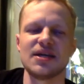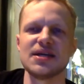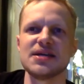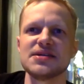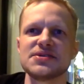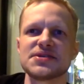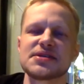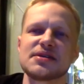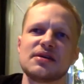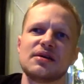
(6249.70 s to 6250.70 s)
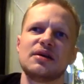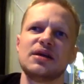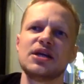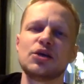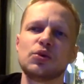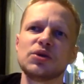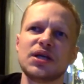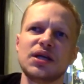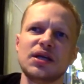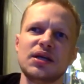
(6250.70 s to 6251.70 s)
is
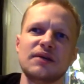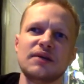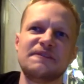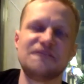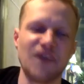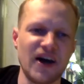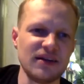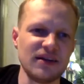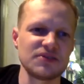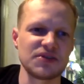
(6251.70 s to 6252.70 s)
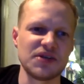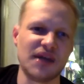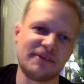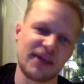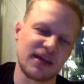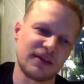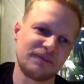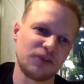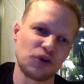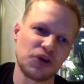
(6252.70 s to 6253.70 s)
equally fun. So you can have, like,
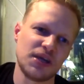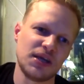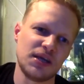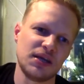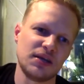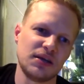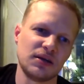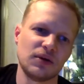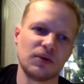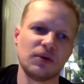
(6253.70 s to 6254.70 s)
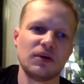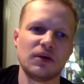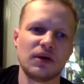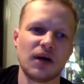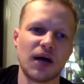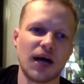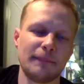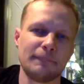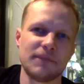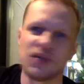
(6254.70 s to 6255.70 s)
flirty, you know,
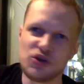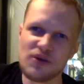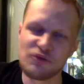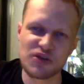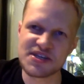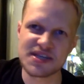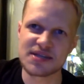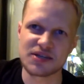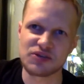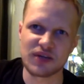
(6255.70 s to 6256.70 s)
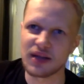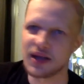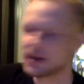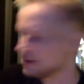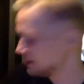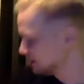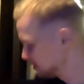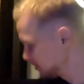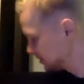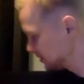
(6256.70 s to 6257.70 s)
Um, you know, you have Rieslings that drink like,
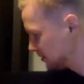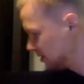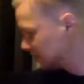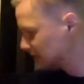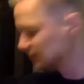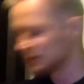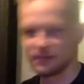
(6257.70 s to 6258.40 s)
you know,